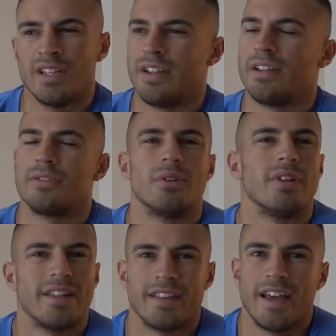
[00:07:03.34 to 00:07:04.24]
And then there's all
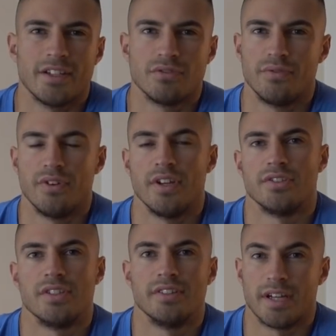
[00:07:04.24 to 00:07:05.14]
like the extra
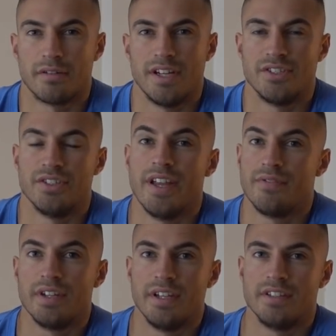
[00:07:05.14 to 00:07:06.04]
furniture and decoration
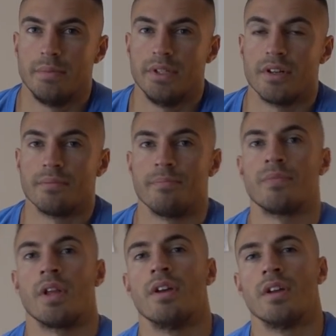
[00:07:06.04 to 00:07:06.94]
if it needs to be done.
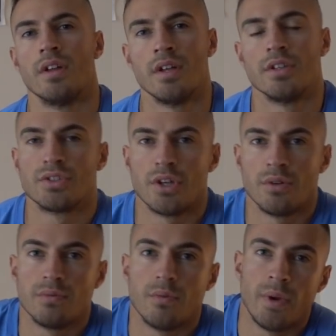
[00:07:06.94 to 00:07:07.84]

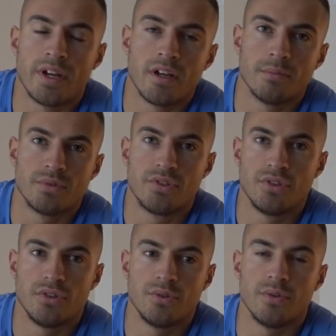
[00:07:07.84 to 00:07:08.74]
So when it comes
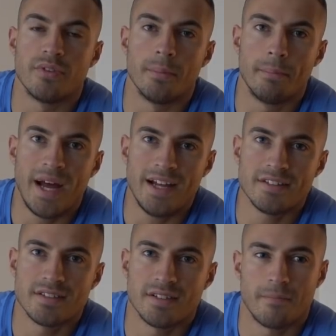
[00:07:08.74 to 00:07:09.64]
to the
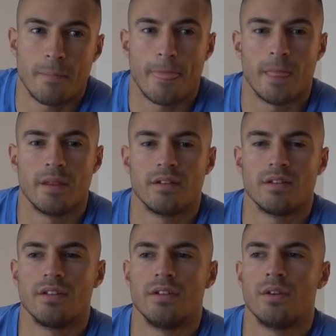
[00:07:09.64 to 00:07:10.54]
mats,
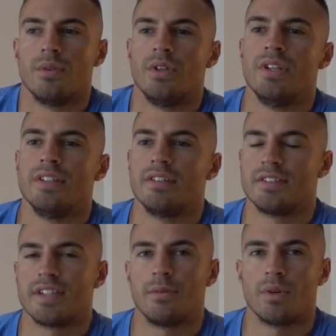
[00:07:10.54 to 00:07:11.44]
you know, you need to
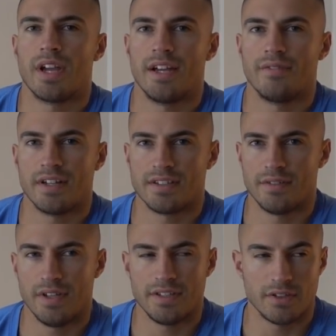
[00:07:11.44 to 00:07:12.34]
decide what kind of
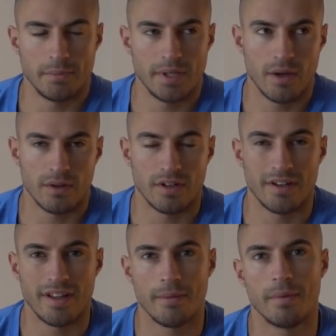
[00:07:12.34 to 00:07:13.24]
activity is going to be going on
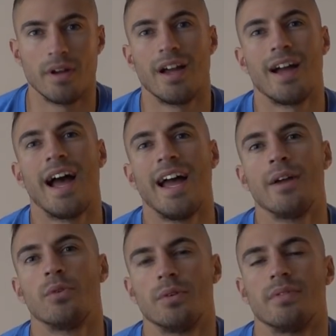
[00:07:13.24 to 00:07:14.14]
in there, but I
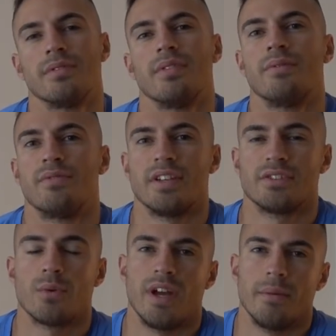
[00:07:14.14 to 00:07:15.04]
would
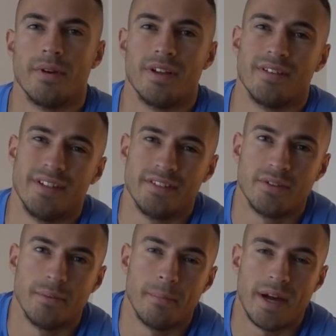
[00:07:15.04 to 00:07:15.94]
invest quite a bit into
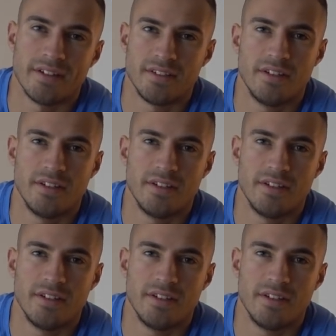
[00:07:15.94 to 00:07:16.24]
the mats.